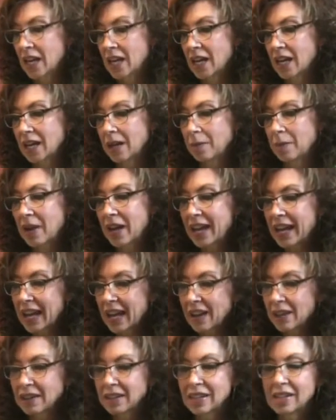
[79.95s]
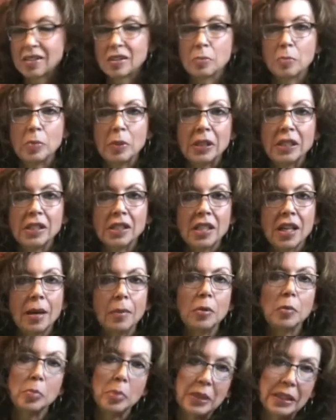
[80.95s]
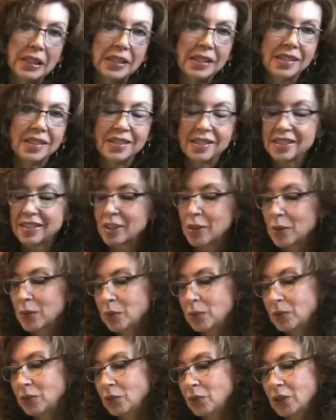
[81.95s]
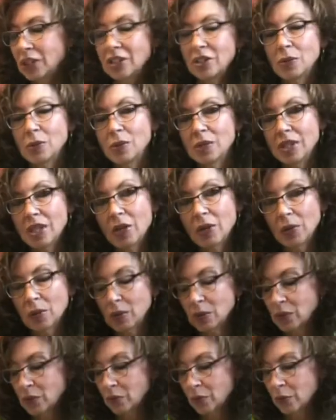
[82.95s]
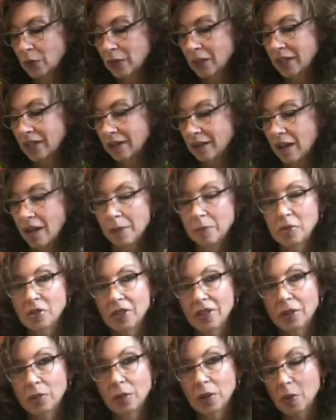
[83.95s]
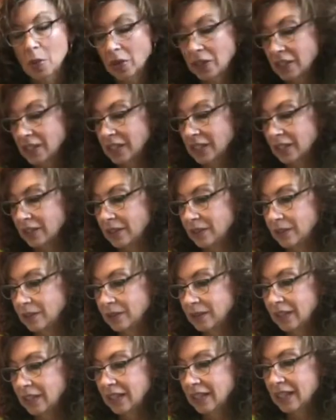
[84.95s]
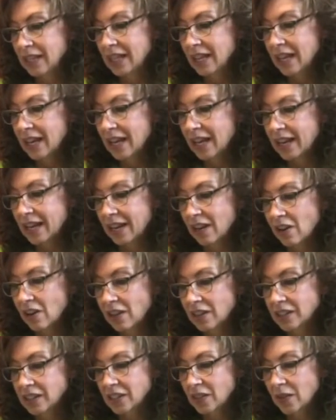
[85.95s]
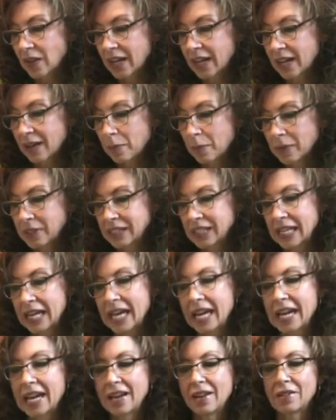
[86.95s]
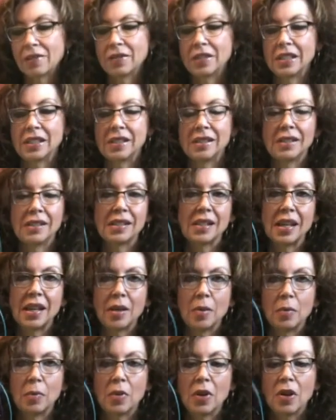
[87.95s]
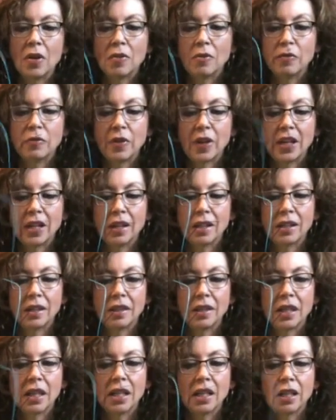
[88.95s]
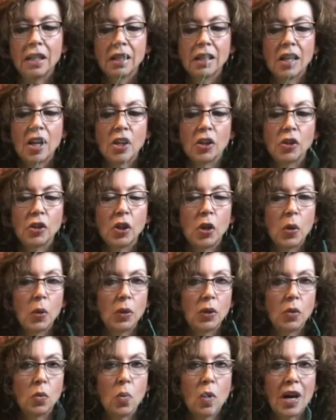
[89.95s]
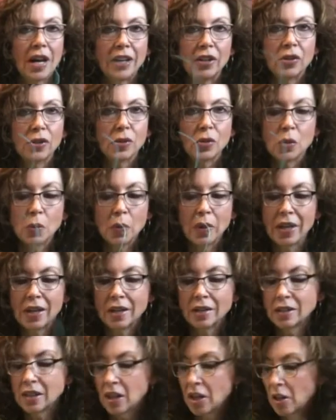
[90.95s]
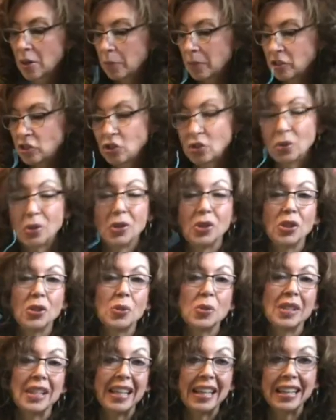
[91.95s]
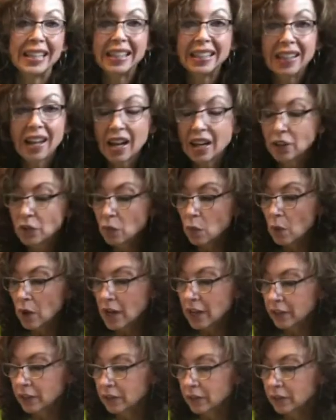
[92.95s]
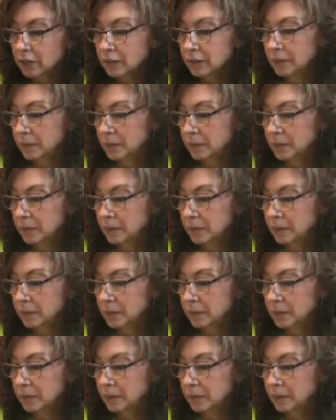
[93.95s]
I had this big tub of beads, so you can use those for an option that we're going to do. I also happen to have these fun color-coded wires around, but you can use any kind of wire.